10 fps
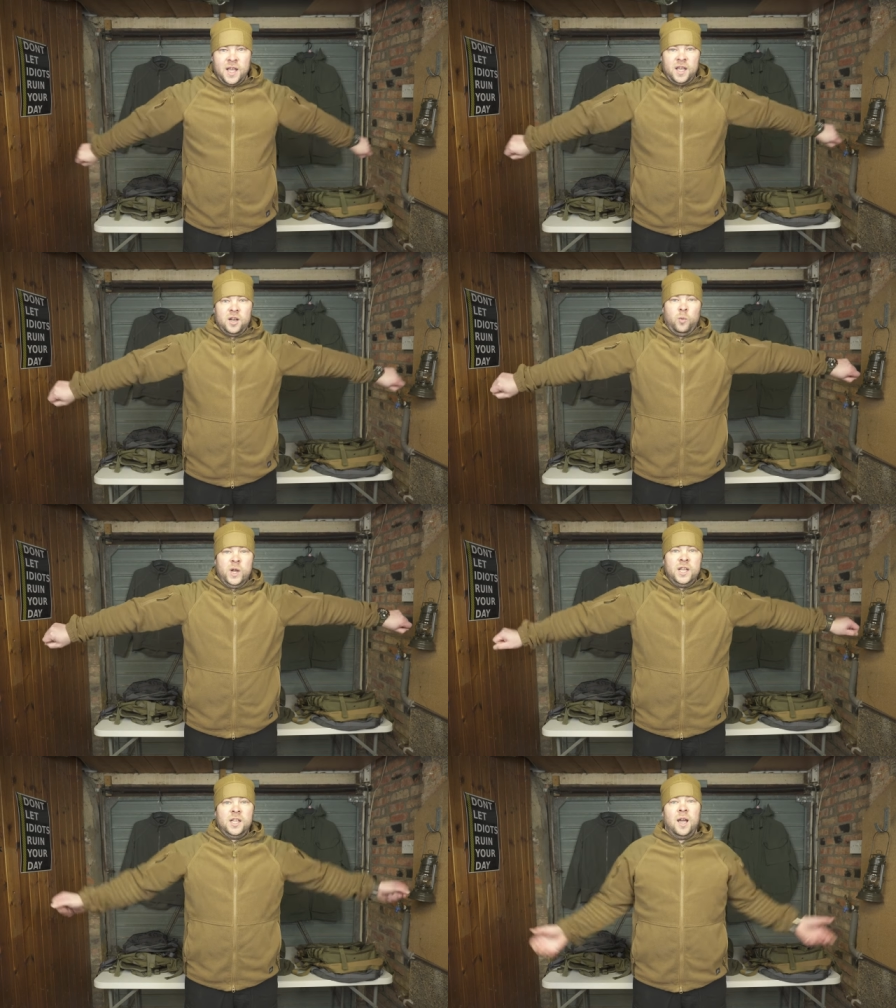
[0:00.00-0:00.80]
in the
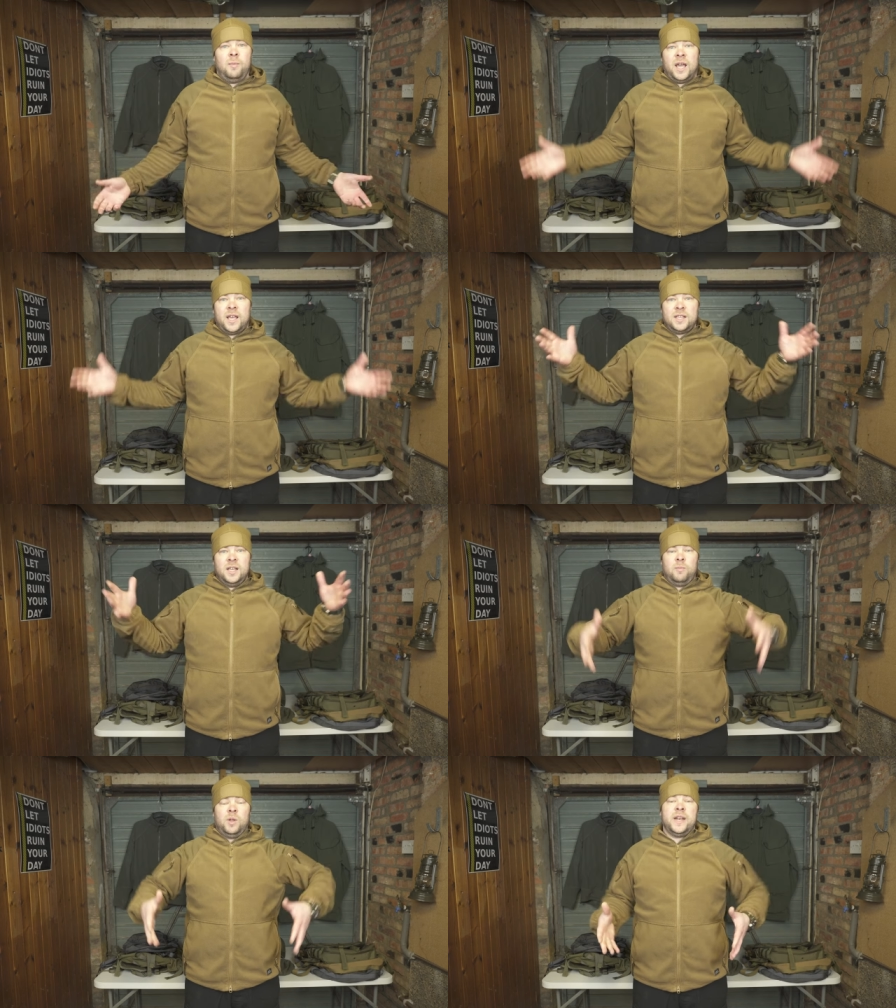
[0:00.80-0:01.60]
winter time, like
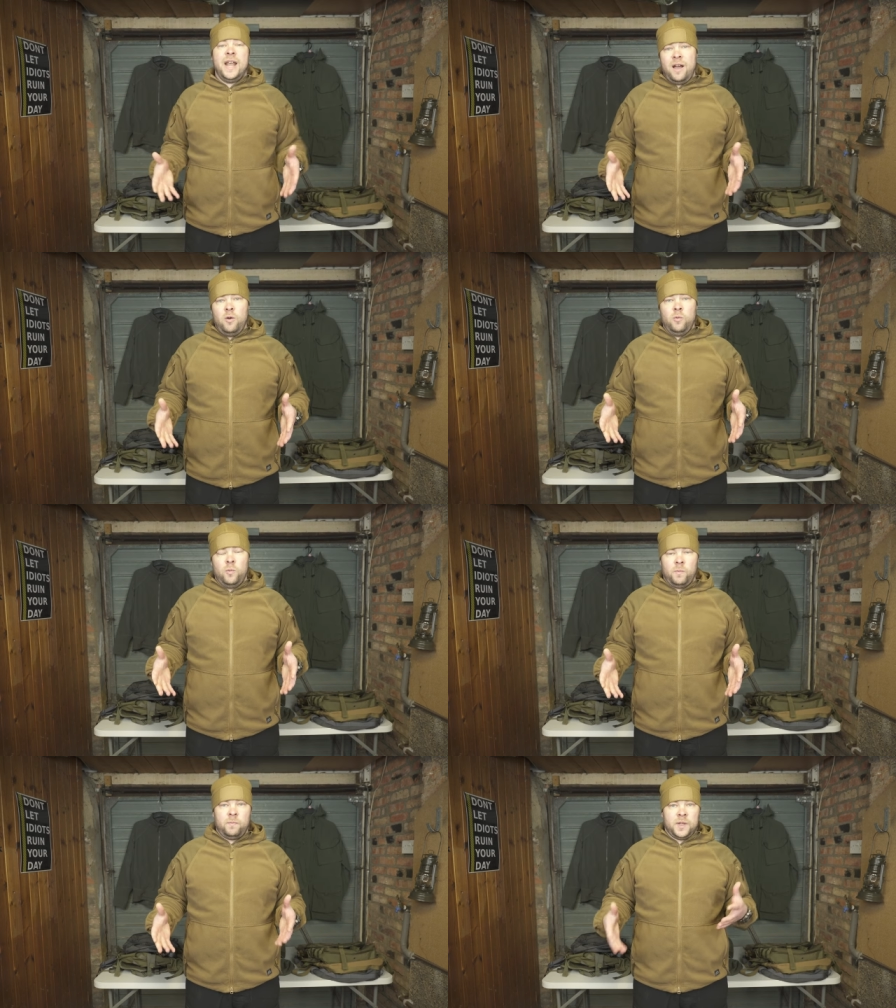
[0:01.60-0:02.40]
example now,
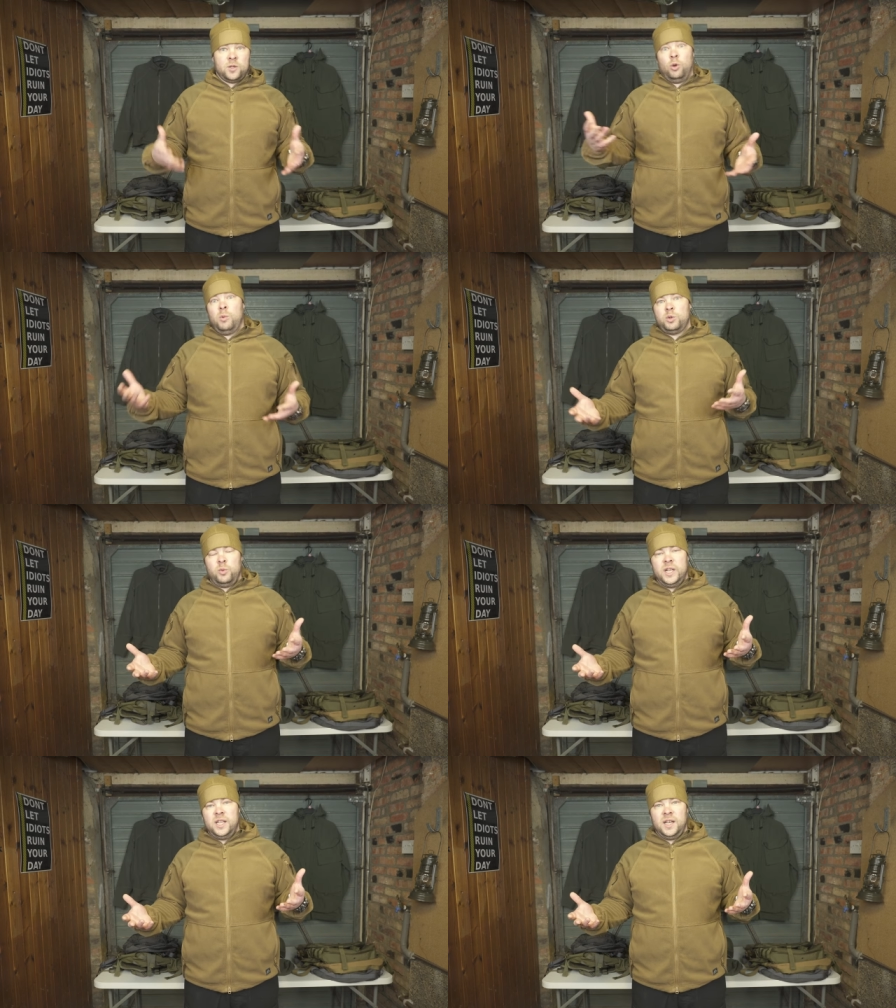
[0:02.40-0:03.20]
it's almost
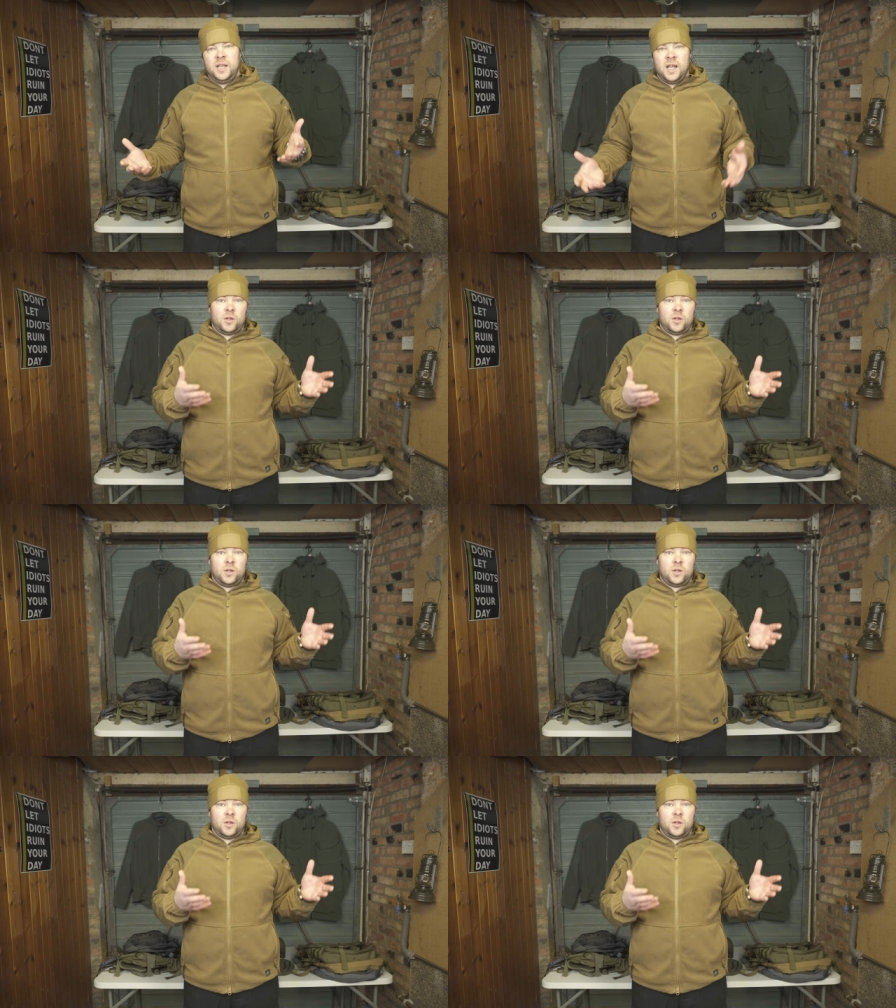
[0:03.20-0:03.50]
winter.